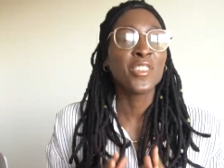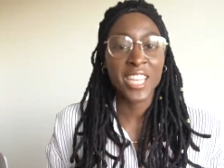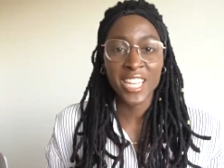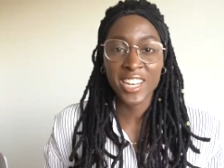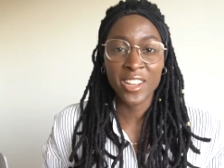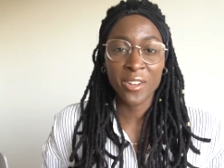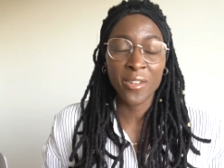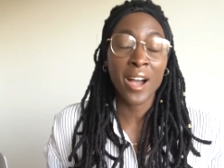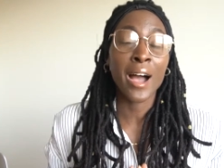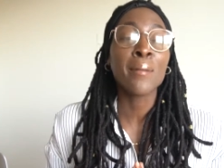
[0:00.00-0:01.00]
you didn't
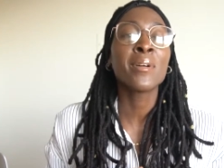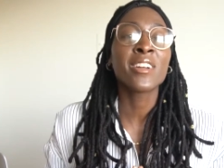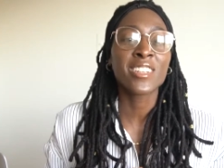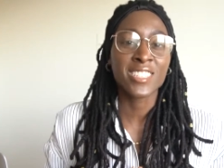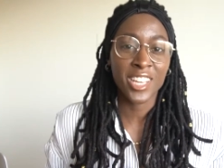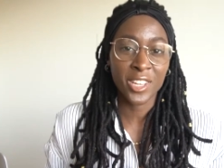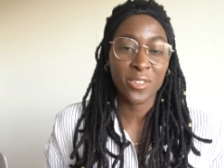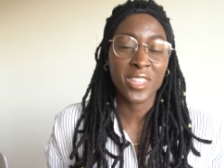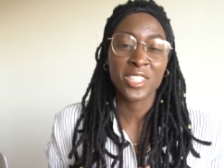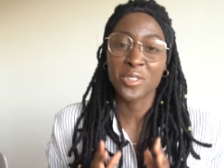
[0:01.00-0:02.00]
know, I'm here to tell
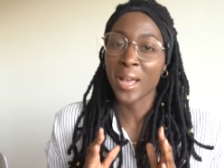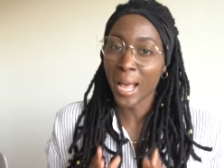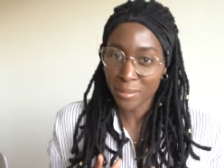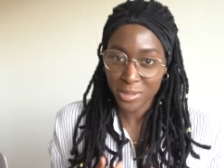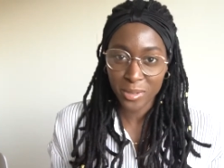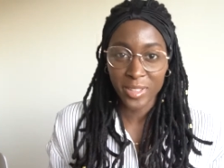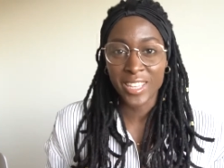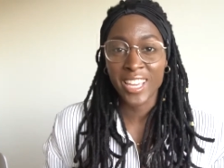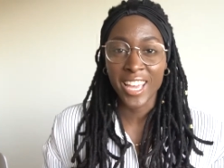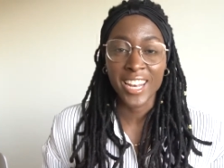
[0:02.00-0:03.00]
you that you absolutely
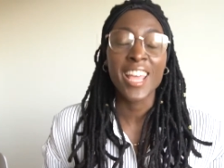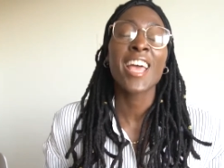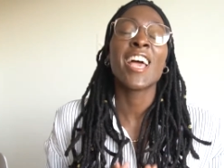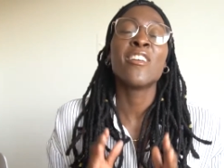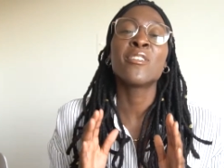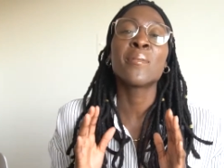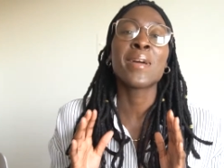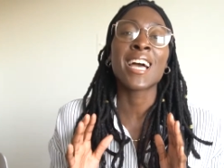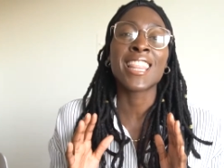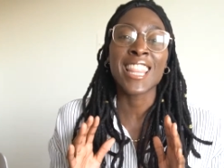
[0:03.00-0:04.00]
can, and you can
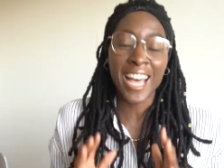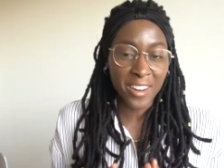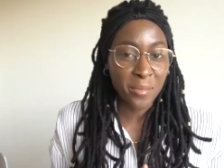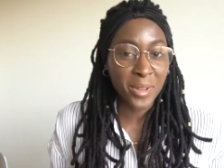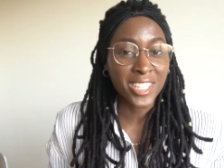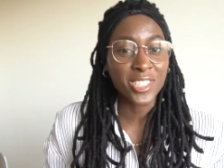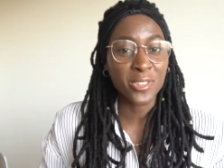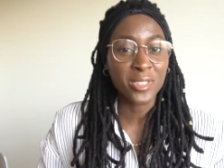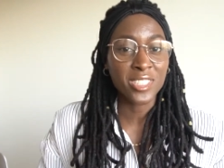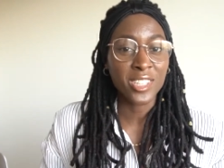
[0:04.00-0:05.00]
make a lot of money
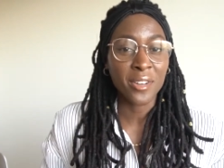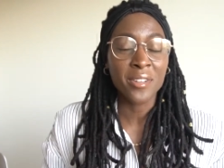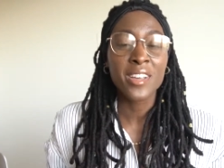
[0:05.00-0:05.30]
doing so.